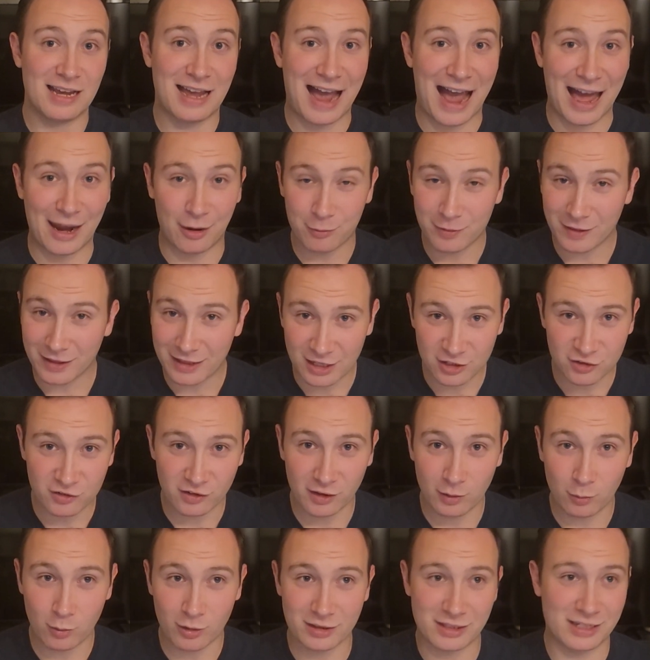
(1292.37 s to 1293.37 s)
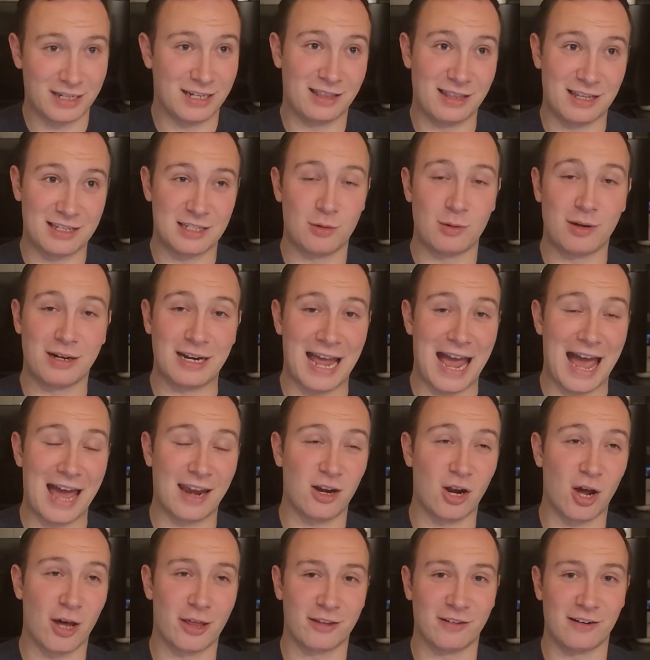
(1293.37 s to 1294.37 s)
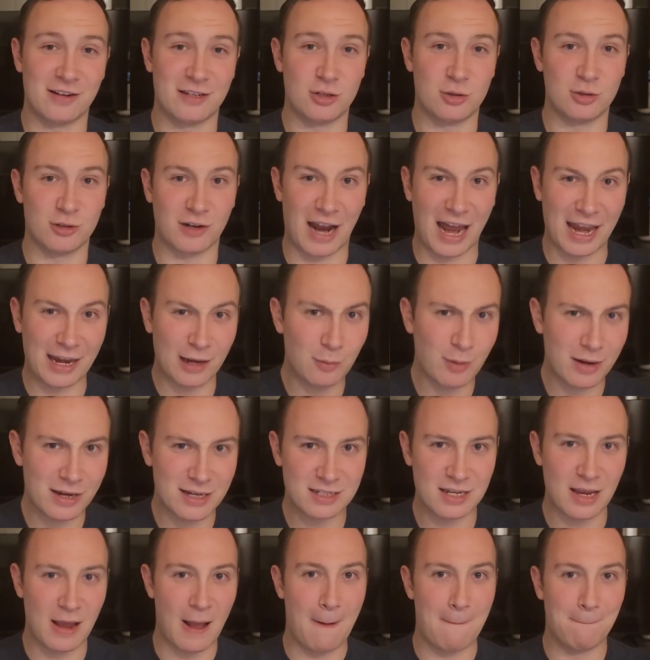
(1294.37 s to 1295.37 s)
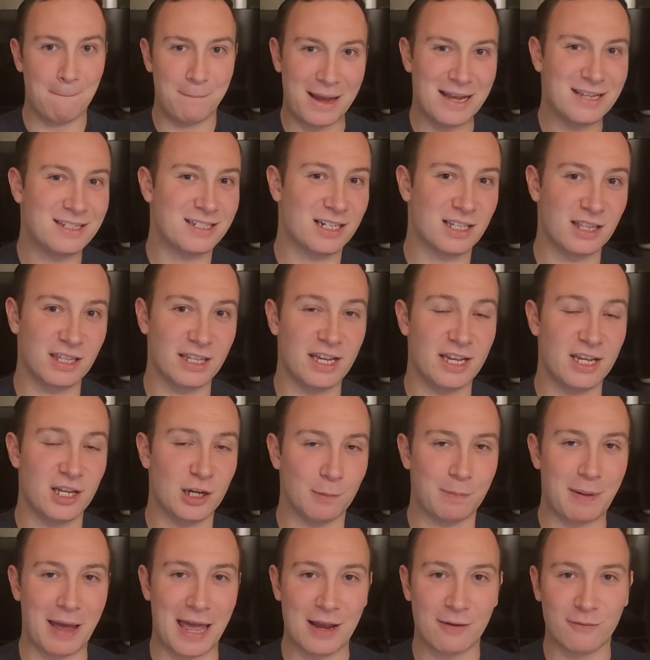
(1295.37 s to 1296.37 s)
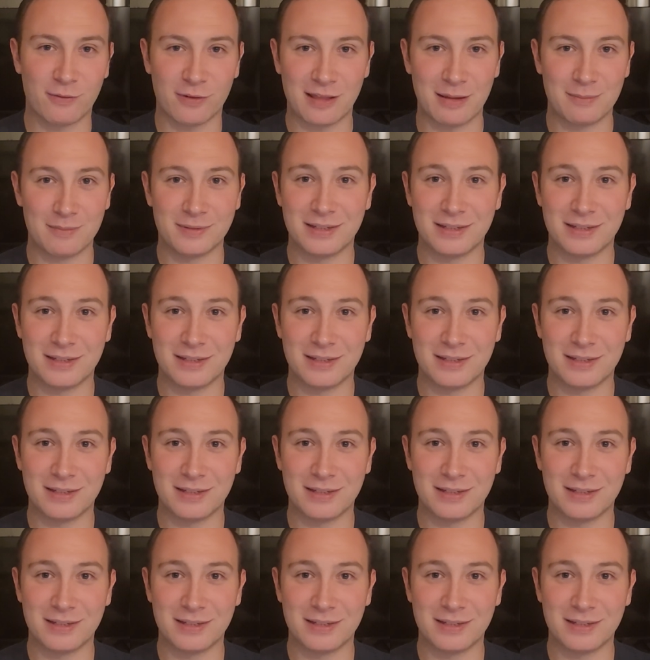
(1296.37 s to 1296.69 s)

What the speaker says: I don't think that's really worth it unless you were gonna add an authorized user anyways. Basically, you're paying for them